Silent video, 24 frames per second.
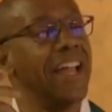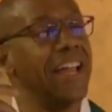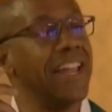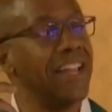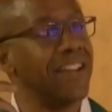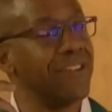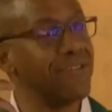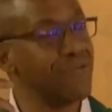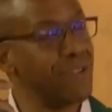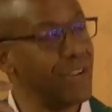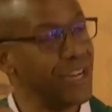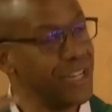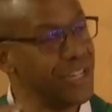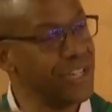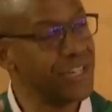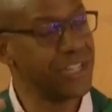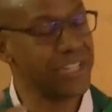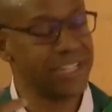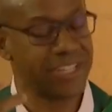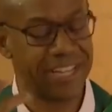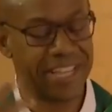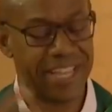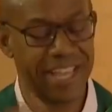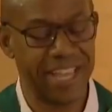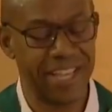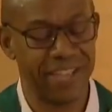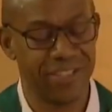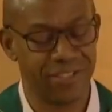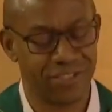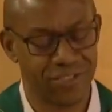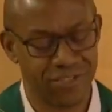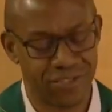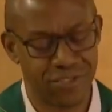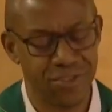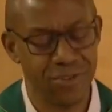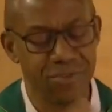a religiously
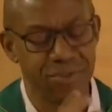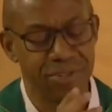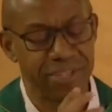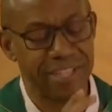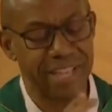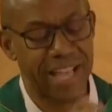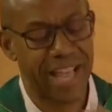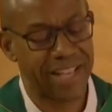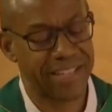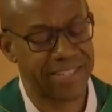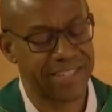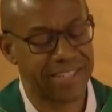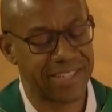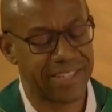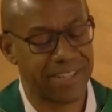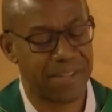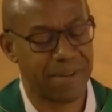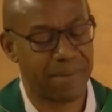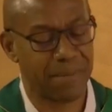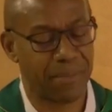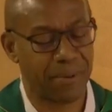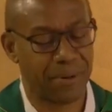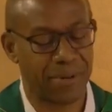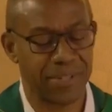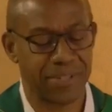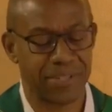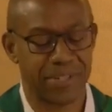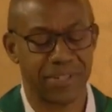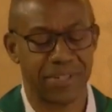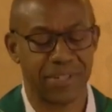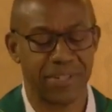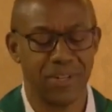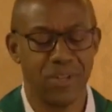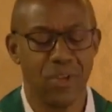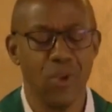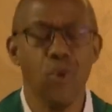enthusiastic
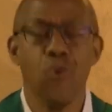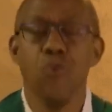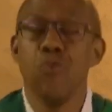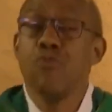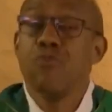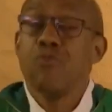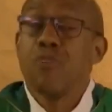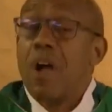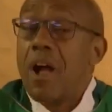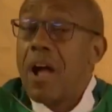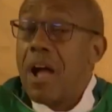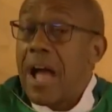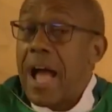person who